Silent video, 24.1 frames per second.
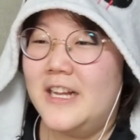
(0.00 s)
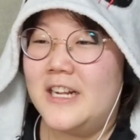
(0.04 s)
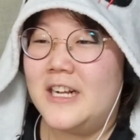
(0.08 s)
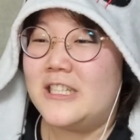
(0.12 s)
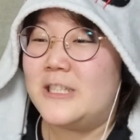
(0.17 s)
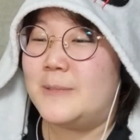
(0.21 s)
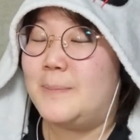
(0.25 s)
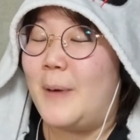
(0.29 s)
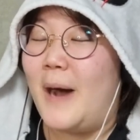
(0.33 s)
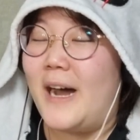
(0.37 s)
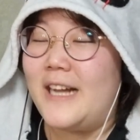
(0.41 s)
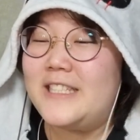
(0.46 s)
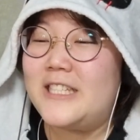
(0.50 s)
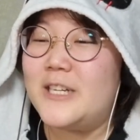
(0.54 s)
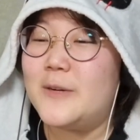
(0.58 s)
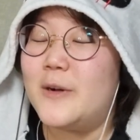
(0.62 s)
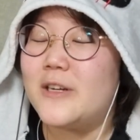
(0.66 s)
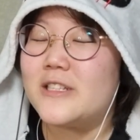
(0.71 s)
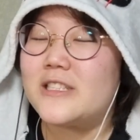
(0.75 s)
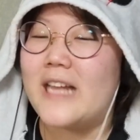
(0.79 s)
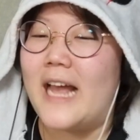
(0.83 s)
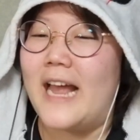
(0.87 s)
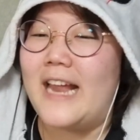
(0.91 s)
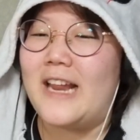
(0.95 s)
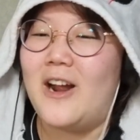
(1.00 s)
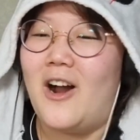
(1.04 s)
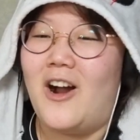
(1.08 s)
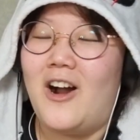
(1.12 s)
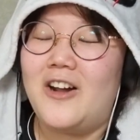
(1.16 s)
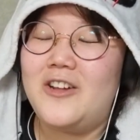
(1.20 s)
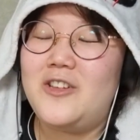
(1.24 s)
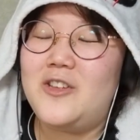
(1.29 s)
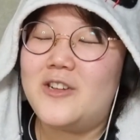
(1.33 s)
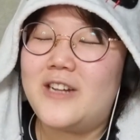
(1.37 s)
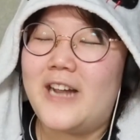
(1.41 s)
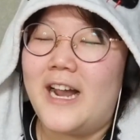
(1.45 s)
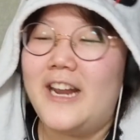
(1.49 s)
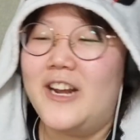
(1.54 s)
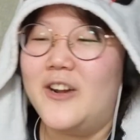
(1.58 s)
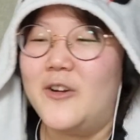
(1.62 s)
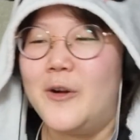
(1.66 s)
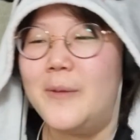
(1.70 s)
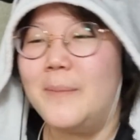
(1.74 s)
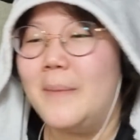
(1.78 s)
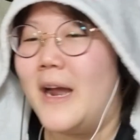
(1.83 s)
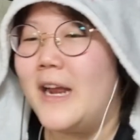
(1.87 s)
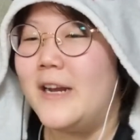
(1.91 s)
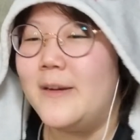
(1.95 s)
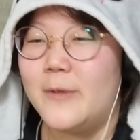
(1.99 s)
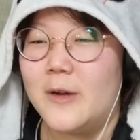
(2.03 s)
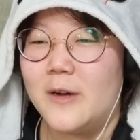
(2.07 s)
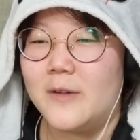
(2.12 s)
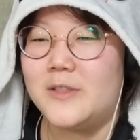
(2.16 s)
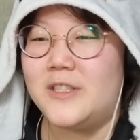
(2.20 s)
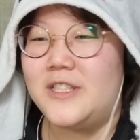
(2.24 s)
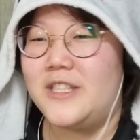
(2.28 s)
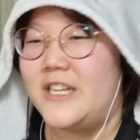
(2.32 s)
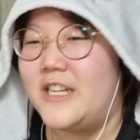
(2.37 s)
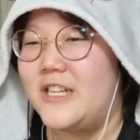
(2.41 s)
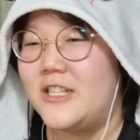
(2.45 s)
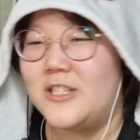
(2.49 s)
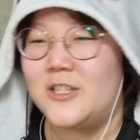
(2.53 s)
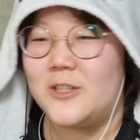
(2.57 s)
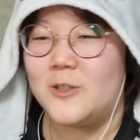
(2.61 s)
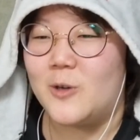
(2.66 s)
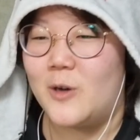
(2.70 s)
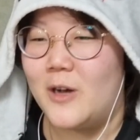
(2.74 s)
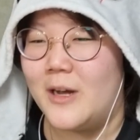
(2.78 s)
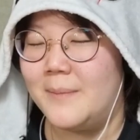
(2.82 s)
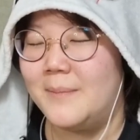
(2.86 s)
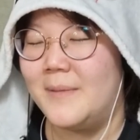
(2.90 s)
Because Baji was like, "Oh, you kind of remind me of Shinichiro."